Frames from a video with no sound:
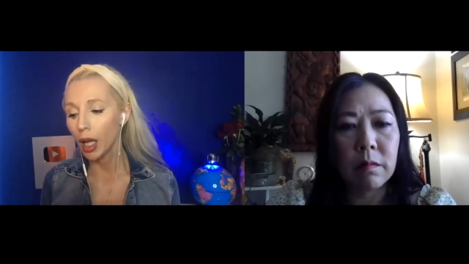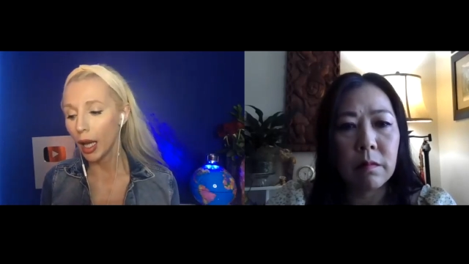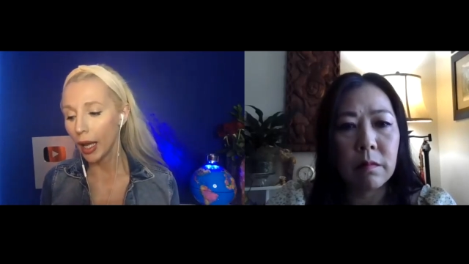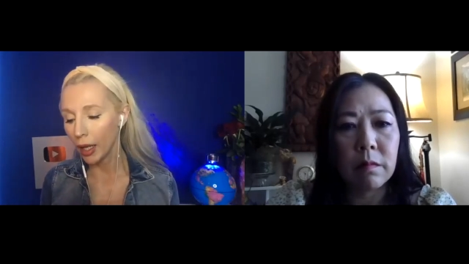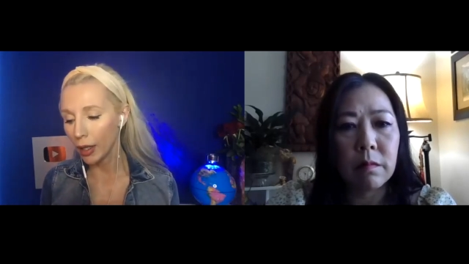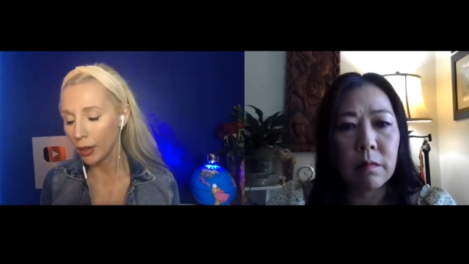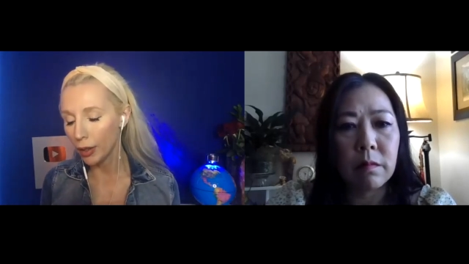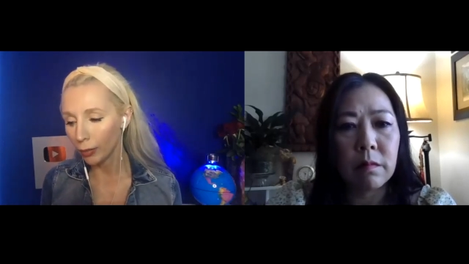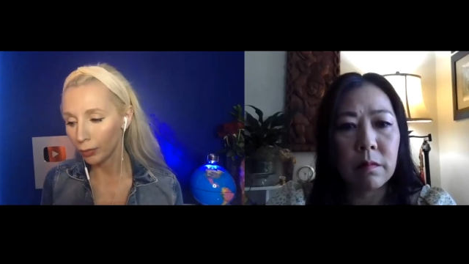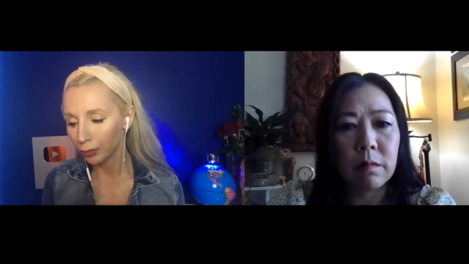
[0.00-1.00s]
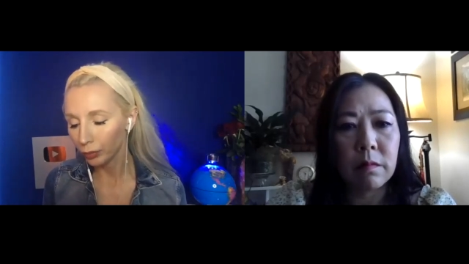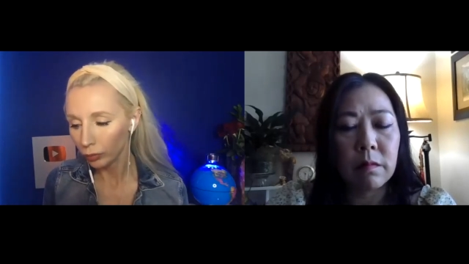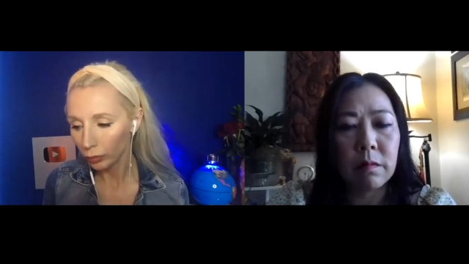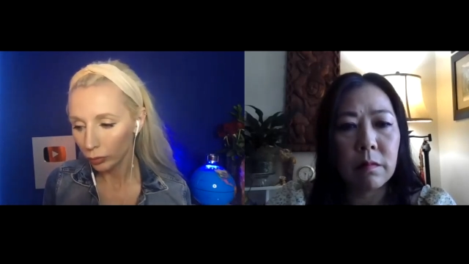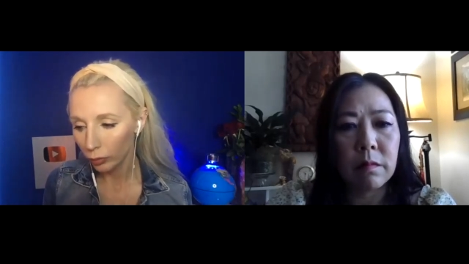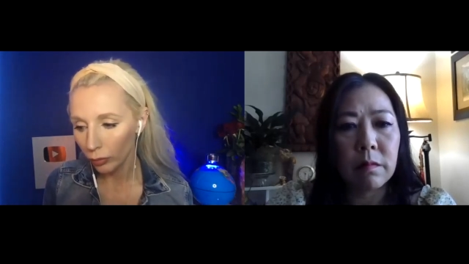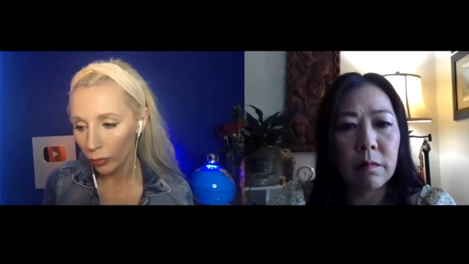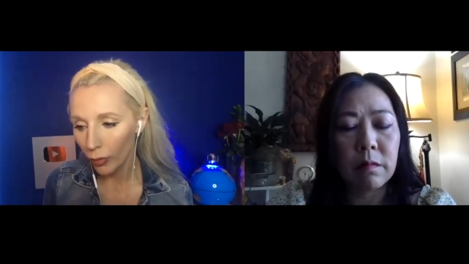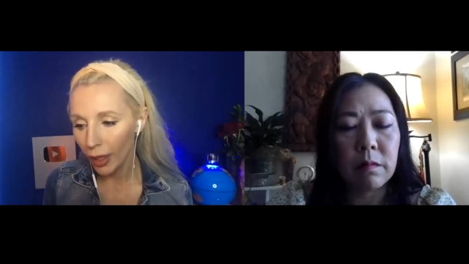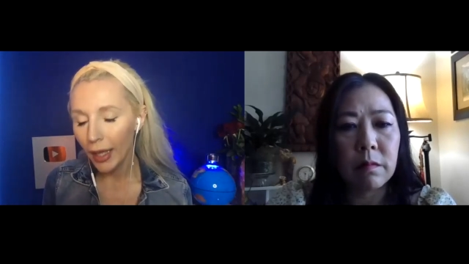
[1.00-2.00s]
Speaker 1: And
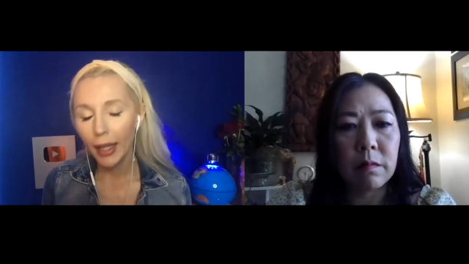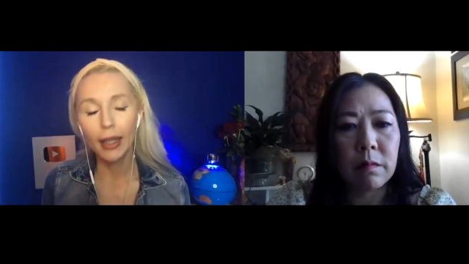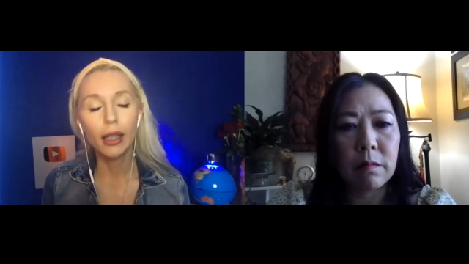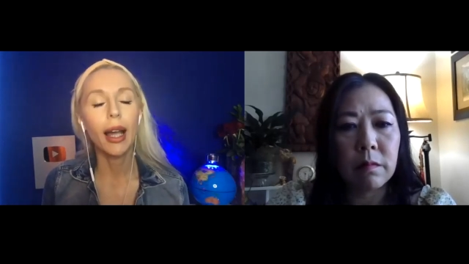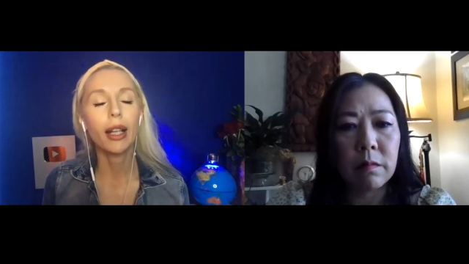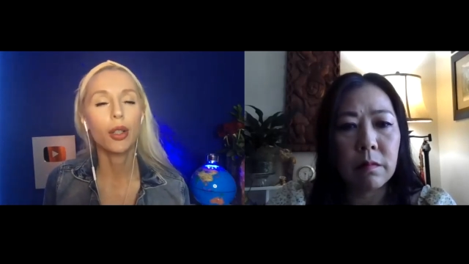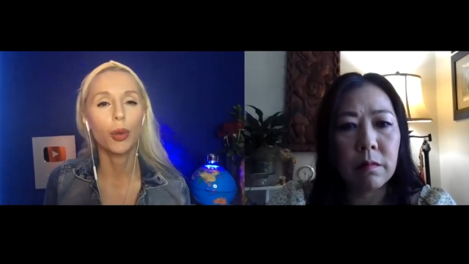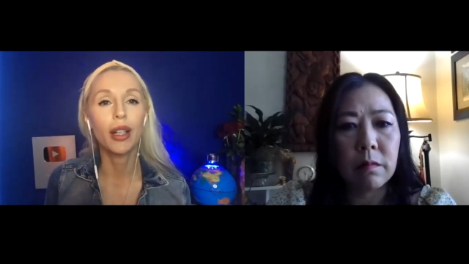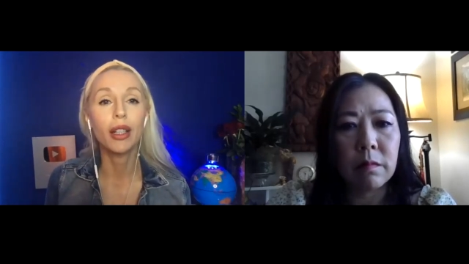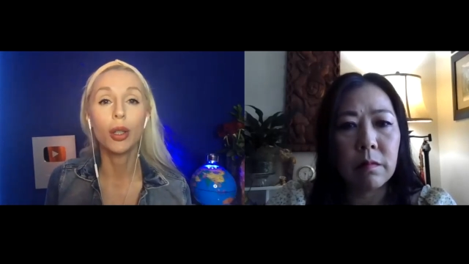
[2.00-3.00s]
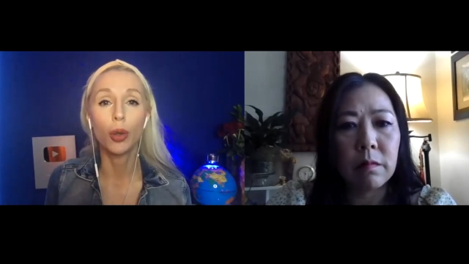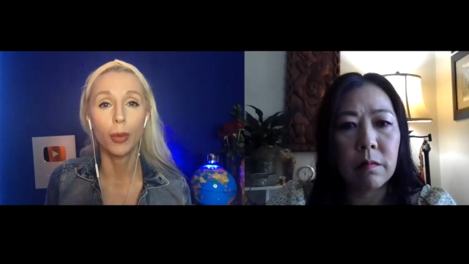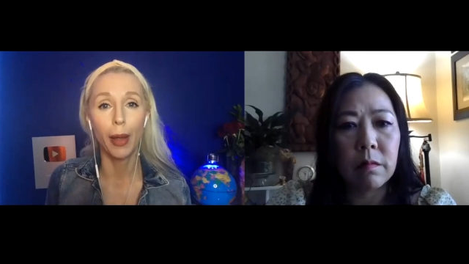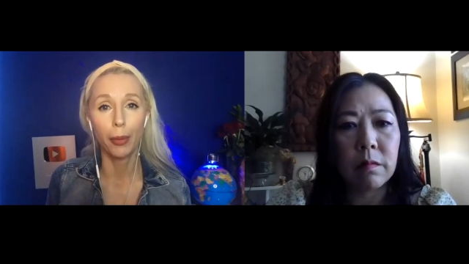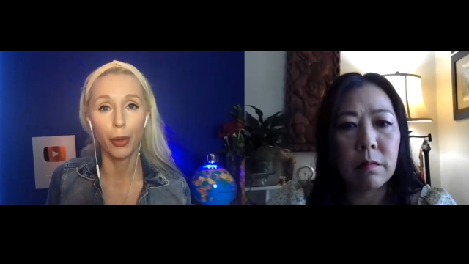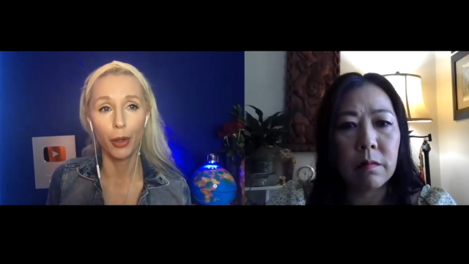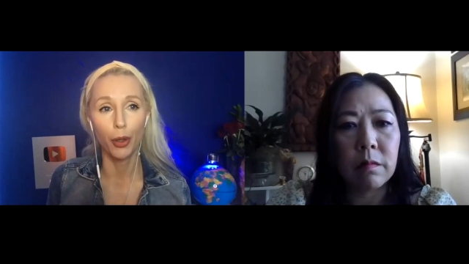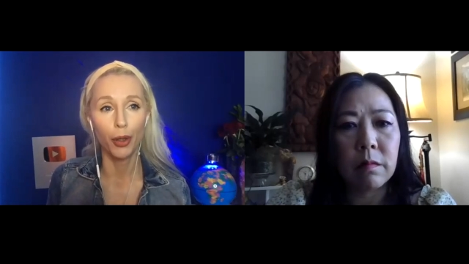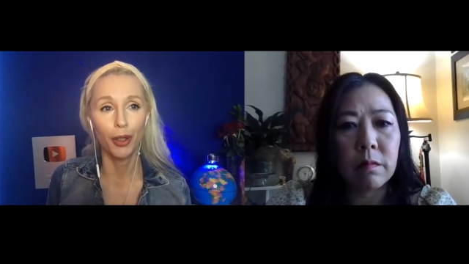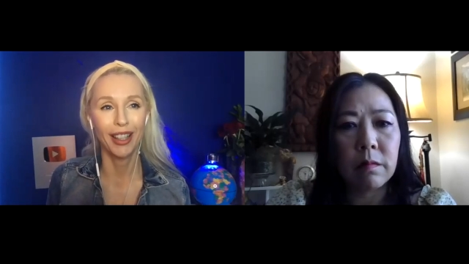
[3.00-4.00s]
he liked to read
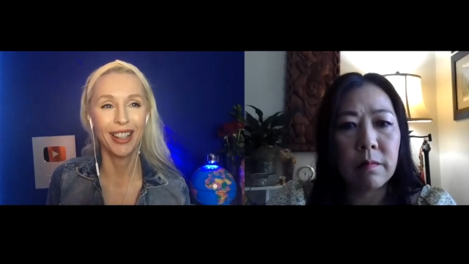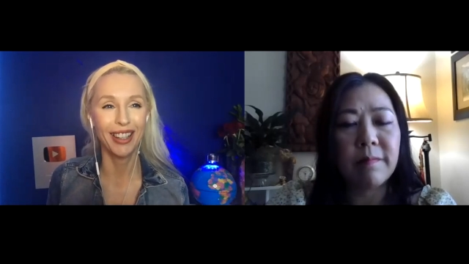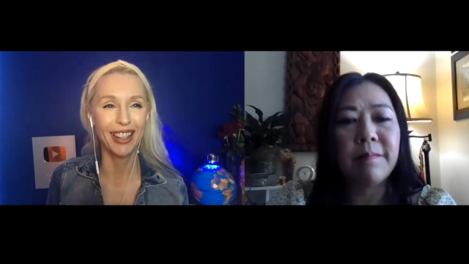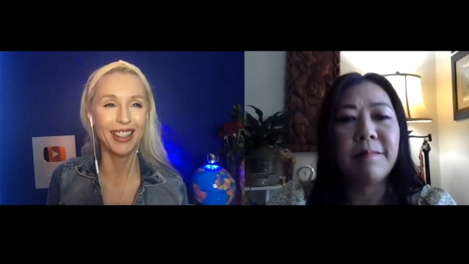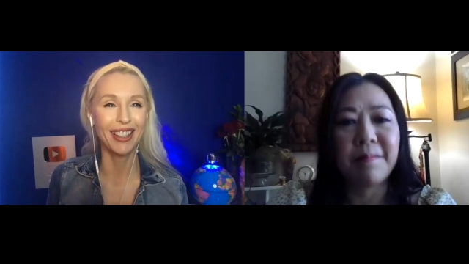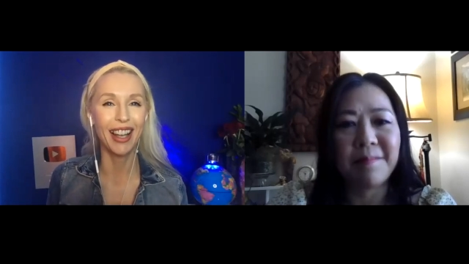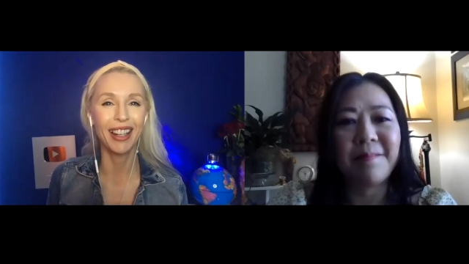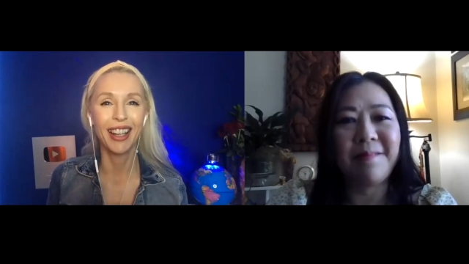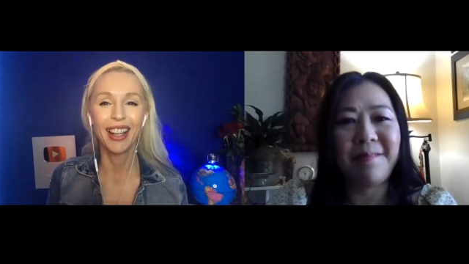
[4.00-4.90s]
newspapers. He said